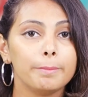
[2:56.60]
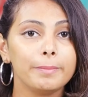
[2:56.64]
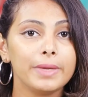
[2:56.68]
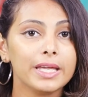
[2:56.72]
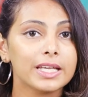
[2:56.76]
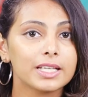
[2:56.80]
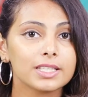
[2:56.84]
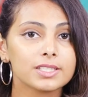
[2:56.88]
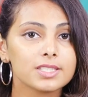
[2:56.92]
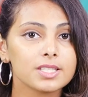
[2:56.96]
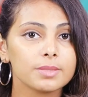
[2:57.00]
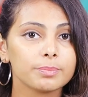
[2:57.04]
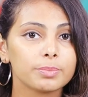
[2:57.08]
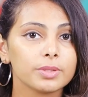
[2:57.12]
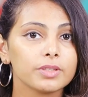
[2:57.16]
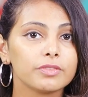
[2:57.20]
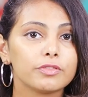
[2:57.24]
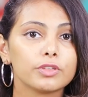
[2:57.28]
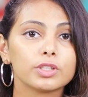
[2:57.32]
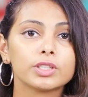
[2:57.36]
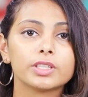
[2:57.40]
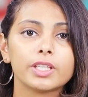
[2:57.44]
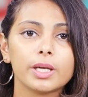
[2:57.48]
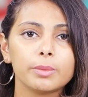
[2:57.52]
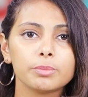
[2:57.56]
Make it simple
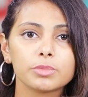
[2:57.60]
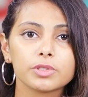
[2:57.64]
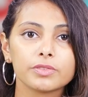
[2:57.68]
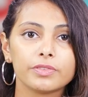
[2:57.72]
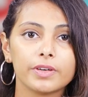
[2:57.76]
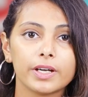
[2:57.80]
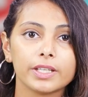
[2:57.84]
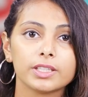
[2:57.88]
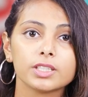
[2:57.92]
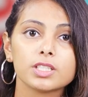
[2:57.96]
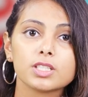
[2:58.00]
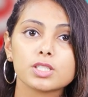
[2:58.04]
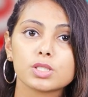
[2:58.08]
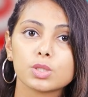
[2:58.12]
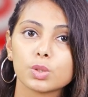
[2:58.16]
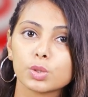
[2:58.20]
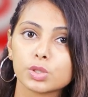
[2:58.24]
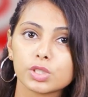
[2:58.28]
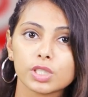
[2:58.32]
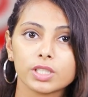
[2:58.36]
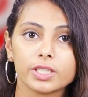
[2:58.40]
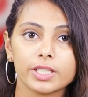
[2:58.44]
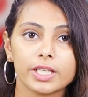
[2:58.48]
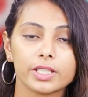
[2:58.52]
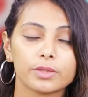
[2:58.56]
for them to find the
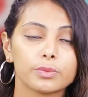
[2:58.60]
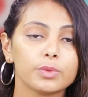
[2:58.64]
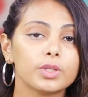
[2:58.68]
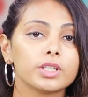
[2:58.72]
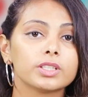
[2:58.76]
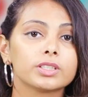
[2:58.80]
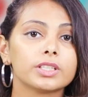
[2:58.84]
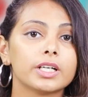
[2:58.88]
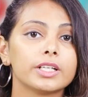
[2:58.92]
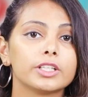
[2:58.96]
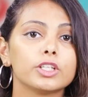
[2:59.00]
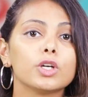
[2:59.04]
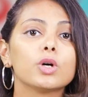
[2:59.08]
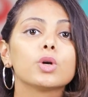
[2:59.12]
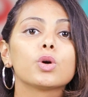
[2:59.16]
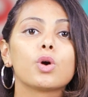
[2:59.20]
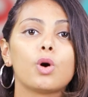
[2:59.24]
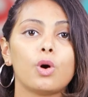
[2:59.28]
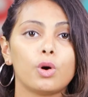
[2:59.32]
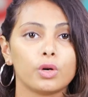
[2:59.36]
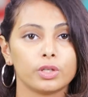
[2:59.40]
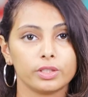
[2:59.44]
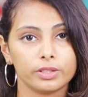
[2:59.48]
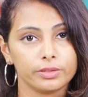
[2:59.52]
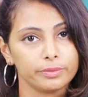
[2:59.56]
social network that you're
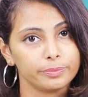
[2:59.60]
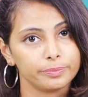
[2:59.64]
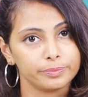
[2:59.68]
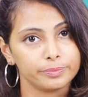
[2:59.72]
on.